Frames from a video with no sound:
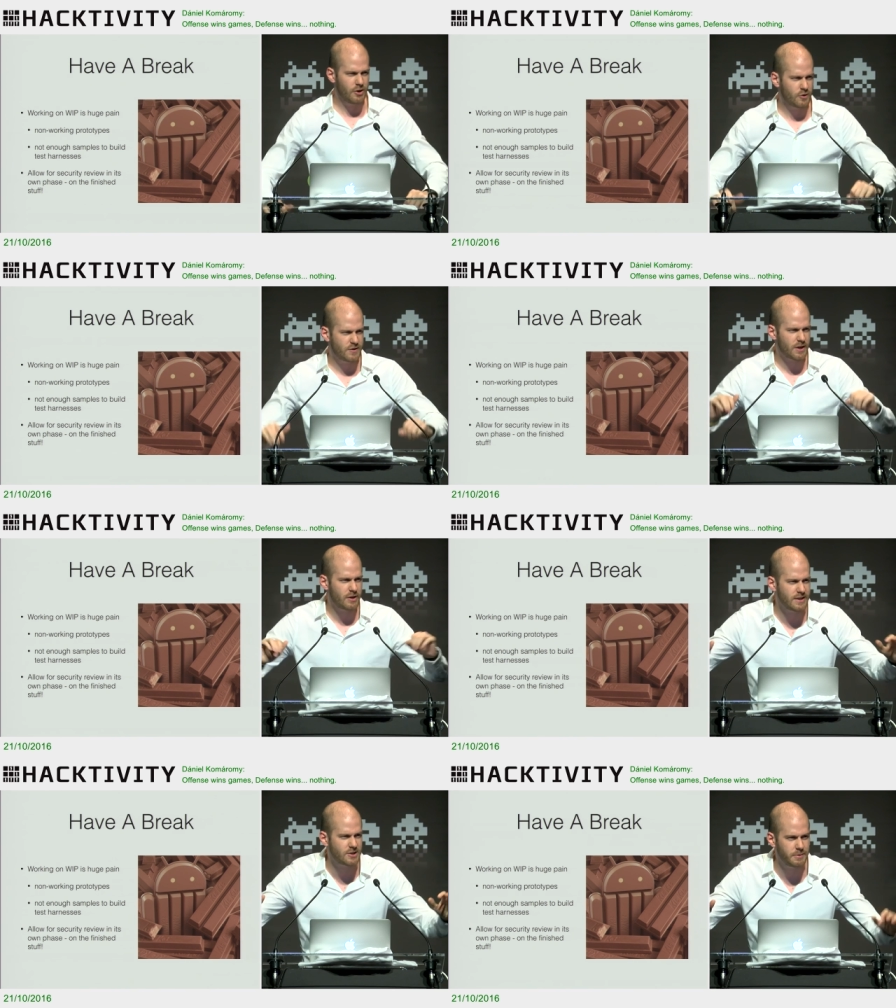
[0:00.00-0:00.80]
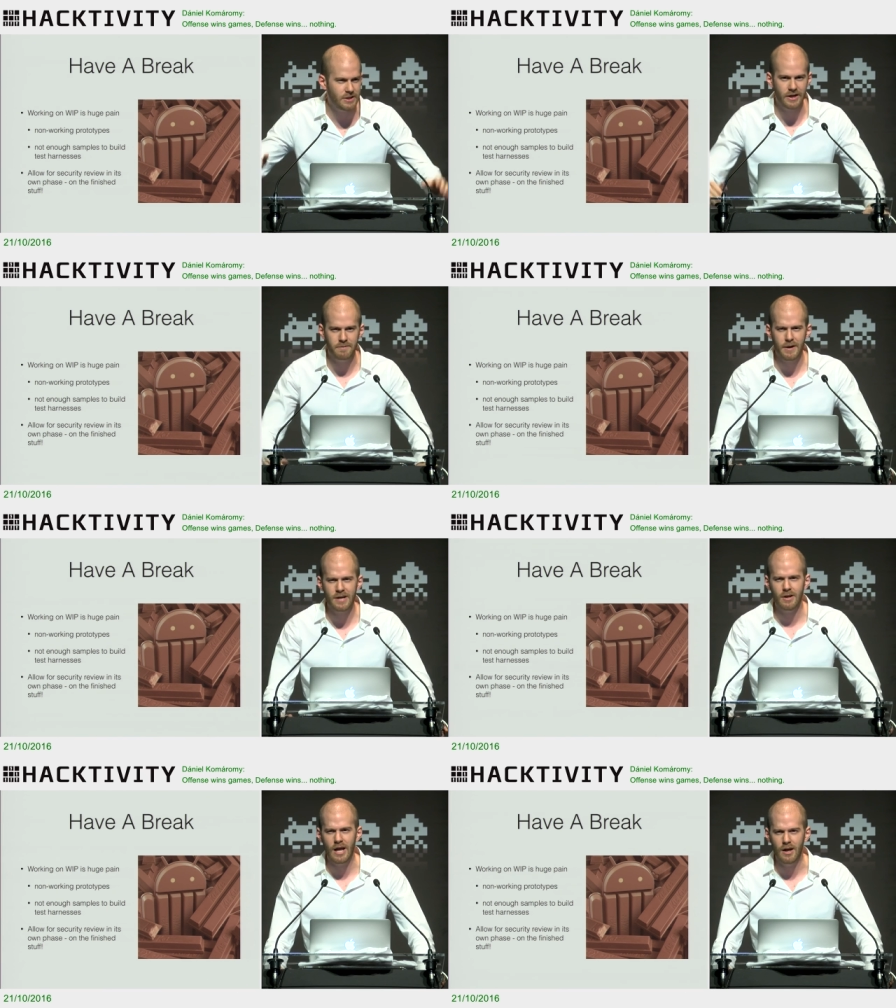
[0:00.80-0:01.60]
You know, security has to be done in
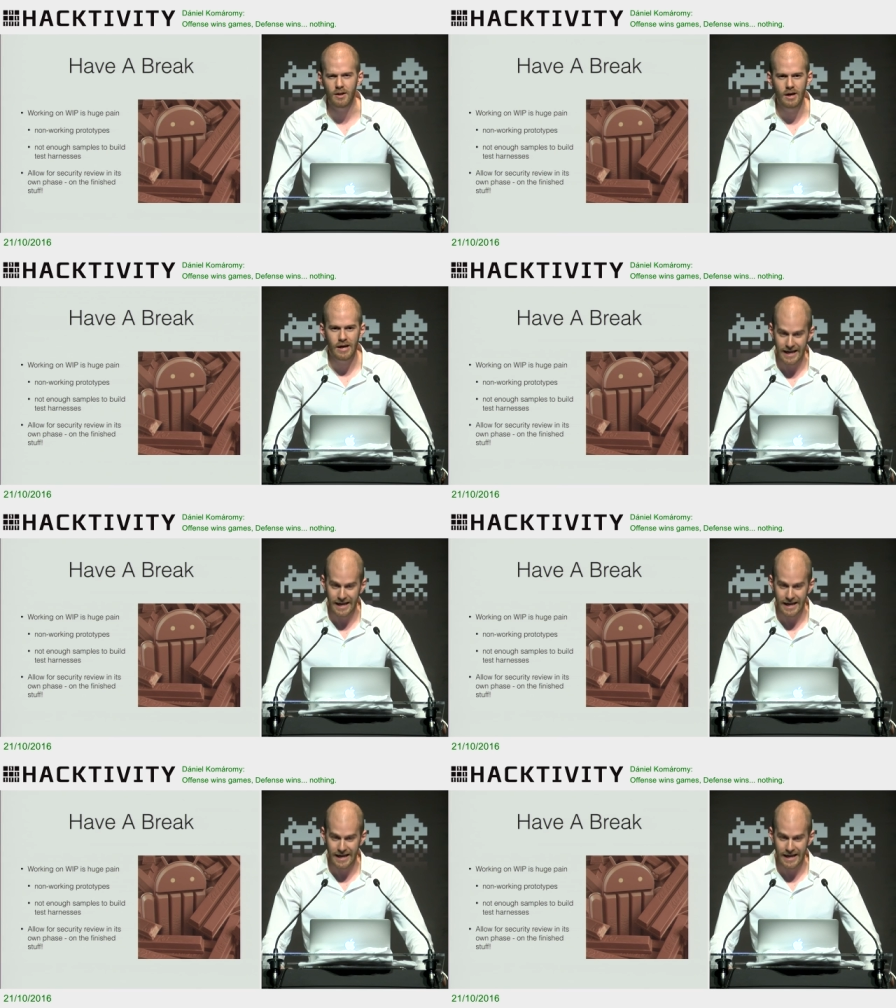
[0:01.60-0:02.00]
parallel.